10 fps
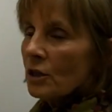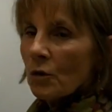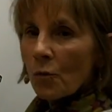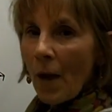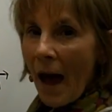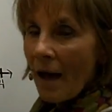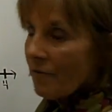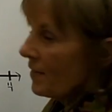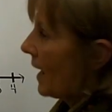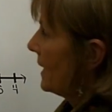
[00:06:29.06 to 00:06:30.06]
To
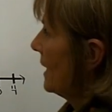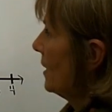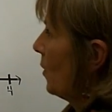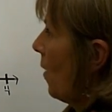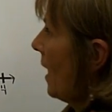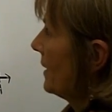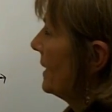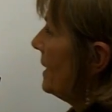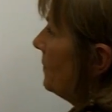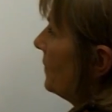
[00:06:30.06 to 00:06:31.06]
graph that
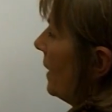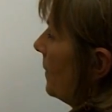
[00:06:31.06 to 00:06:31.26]
inequality,